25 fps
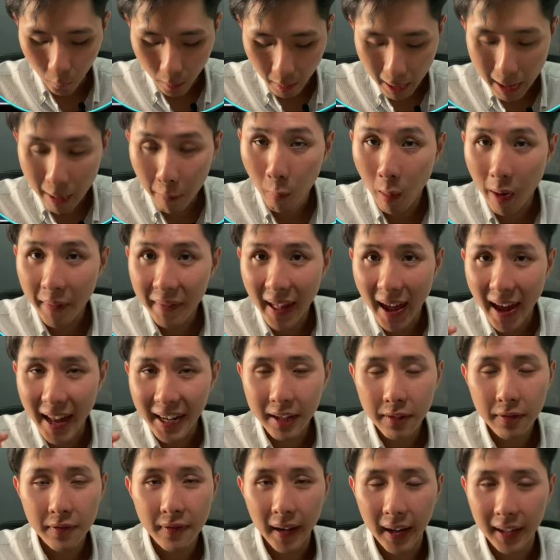I want
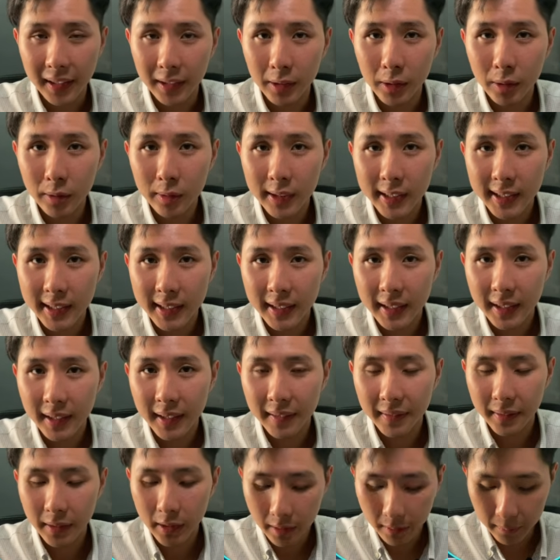any values
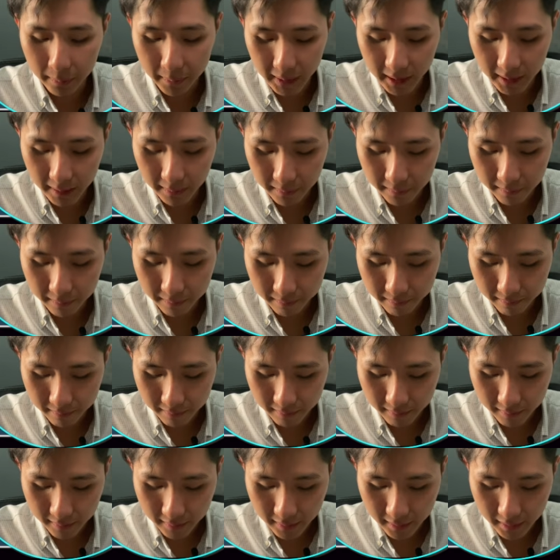to be
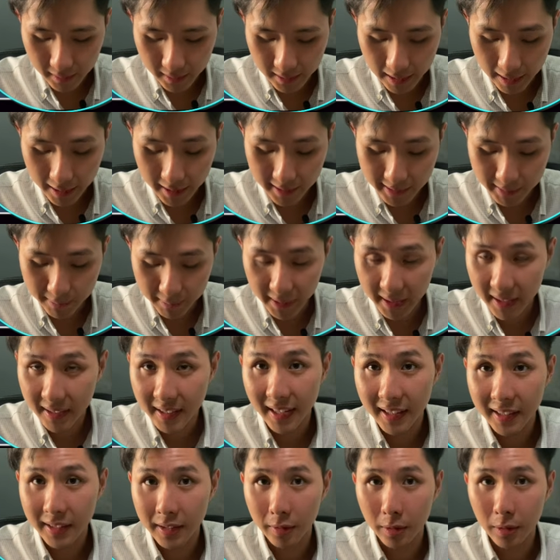that is bigger
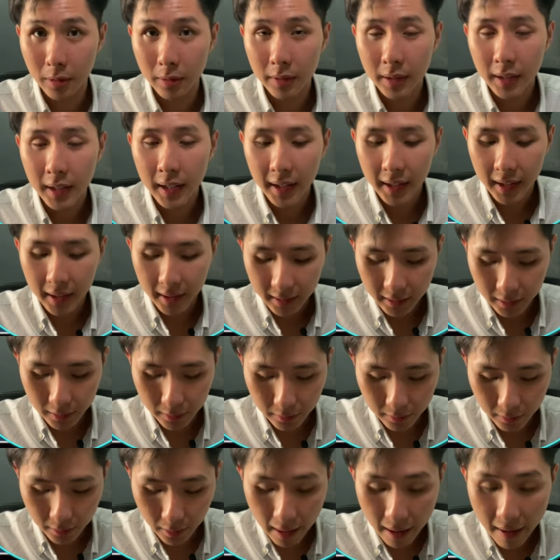than 0
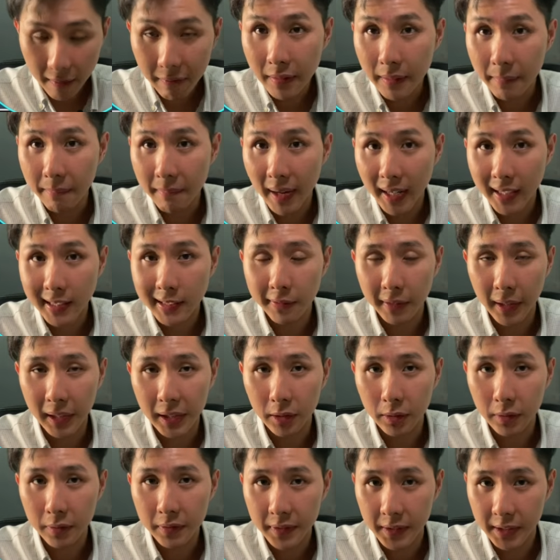to have the max
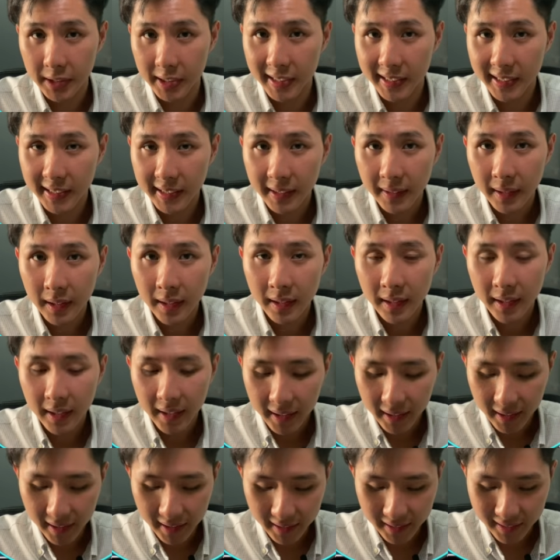value first.
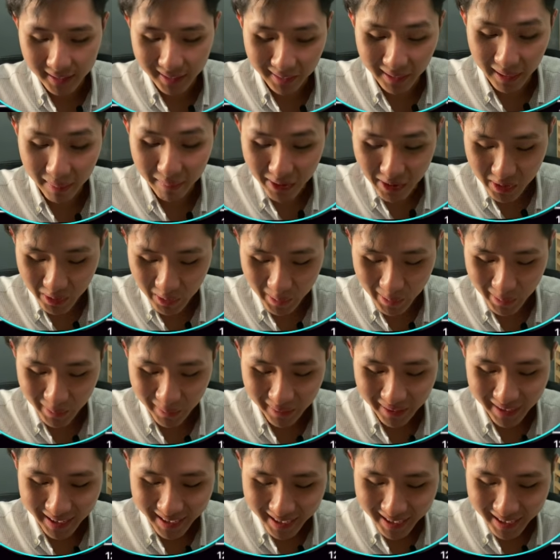So let me show you.